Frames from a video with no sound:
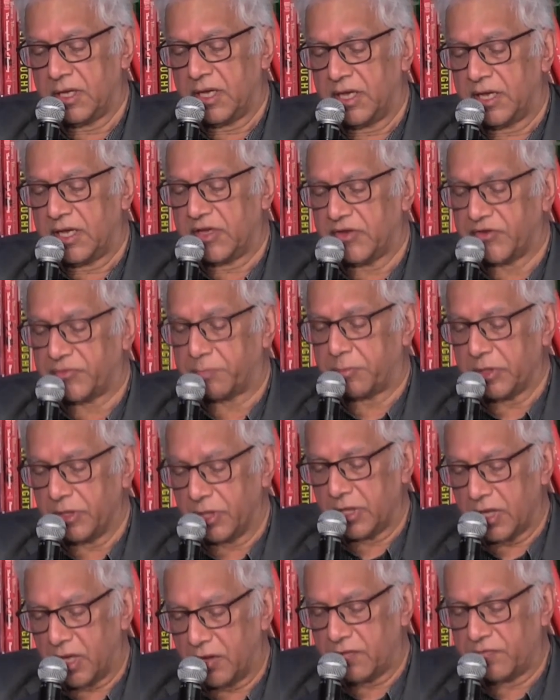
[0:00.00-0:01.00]
his
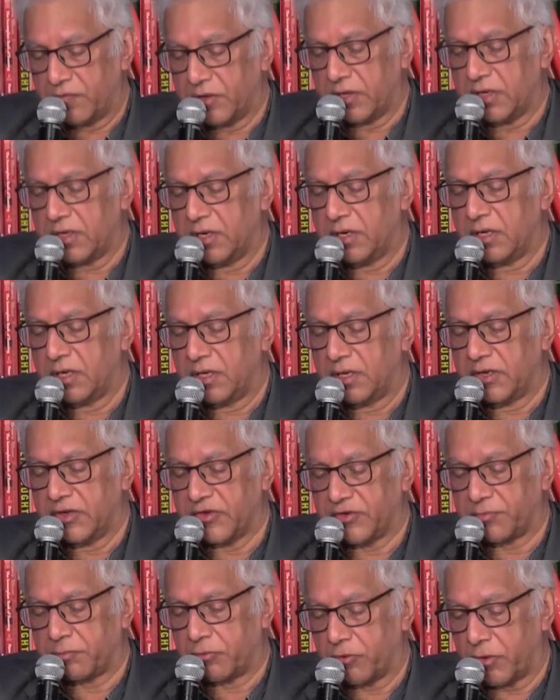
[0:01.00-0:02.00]
beloved,
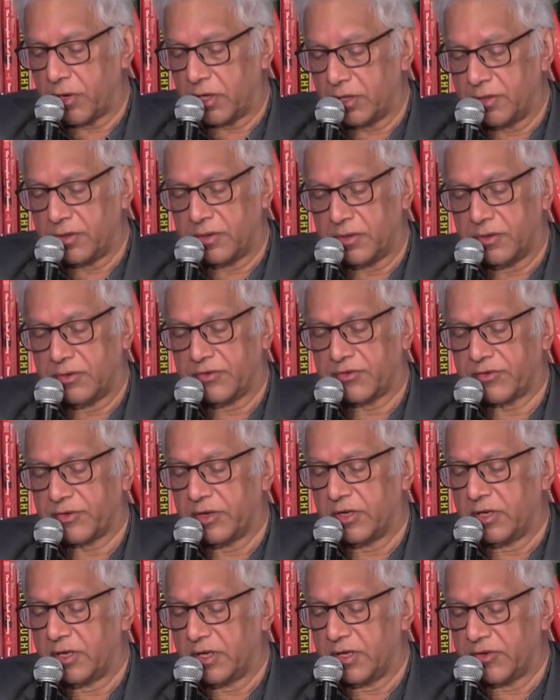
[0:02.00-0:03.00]
his brothers,
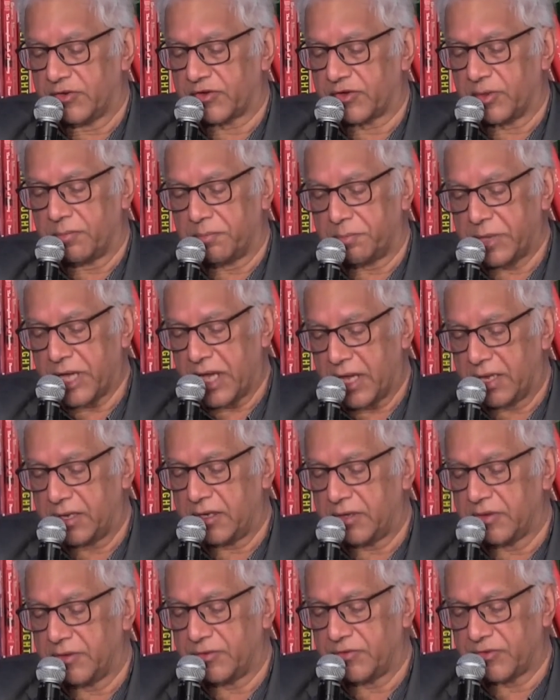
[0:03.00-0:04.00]
his
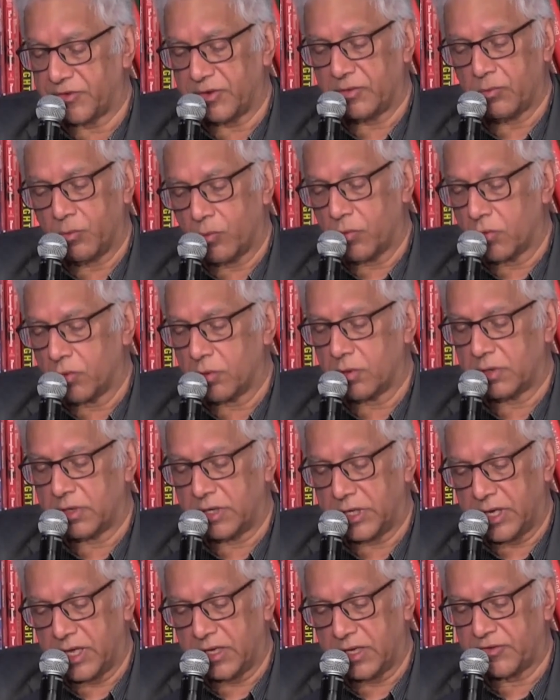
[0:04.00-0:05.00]
companions in war
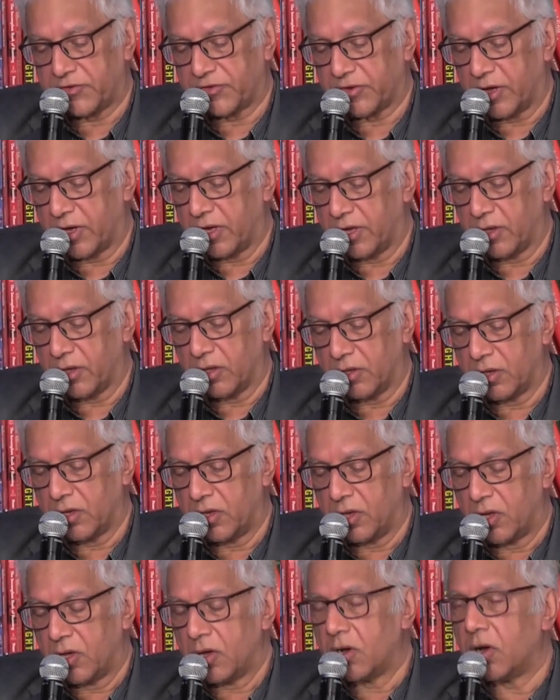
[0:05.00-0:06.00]
and exile,
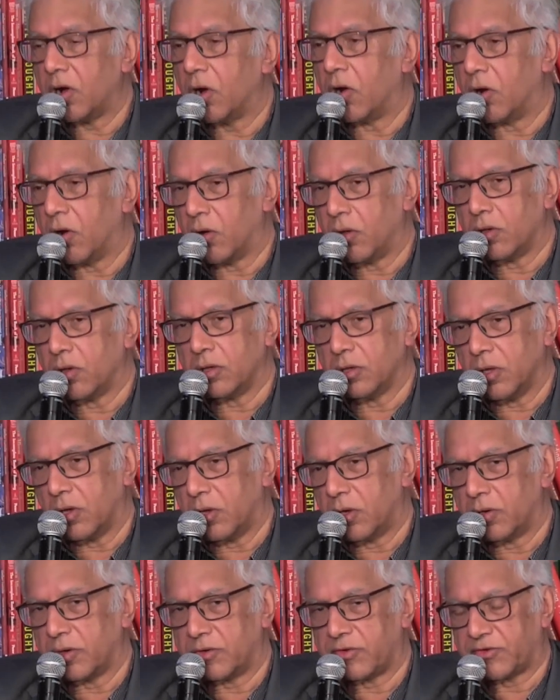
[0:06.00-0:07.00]
all
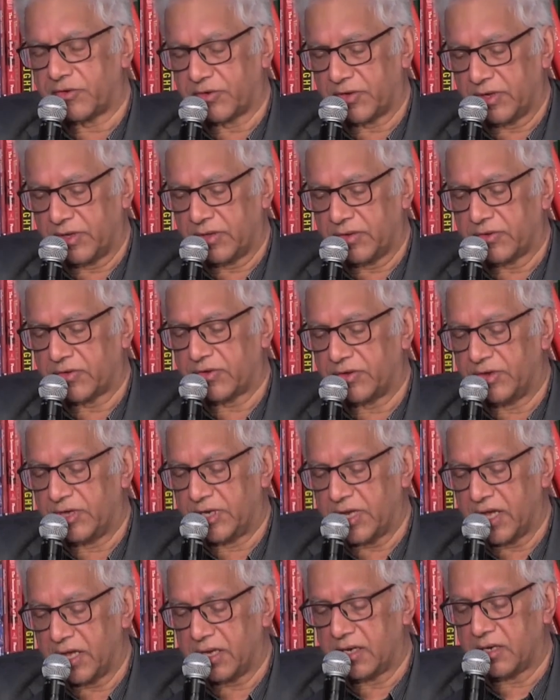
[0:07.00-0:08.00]
long since
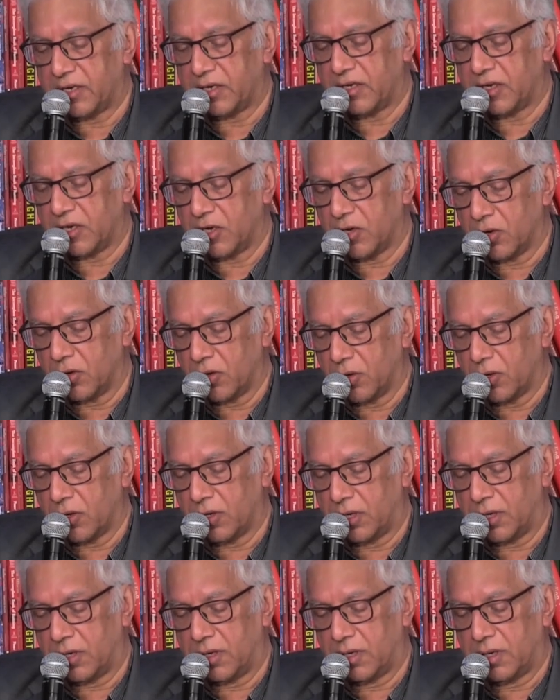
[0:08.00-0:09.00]
dead and
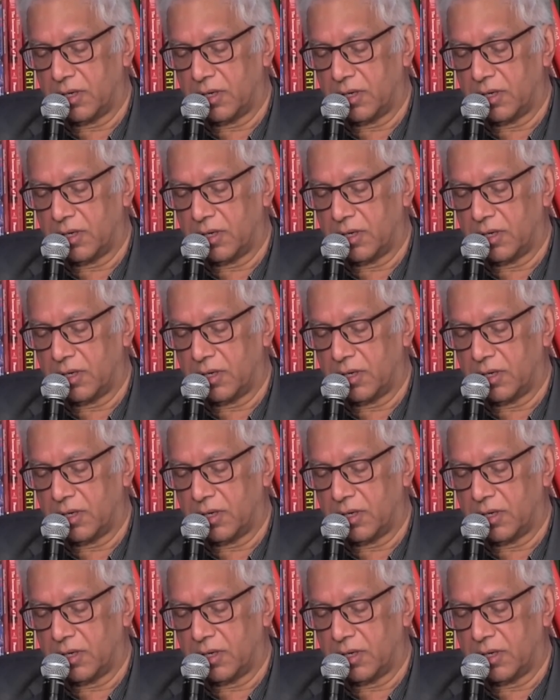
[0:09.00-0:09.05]
gone,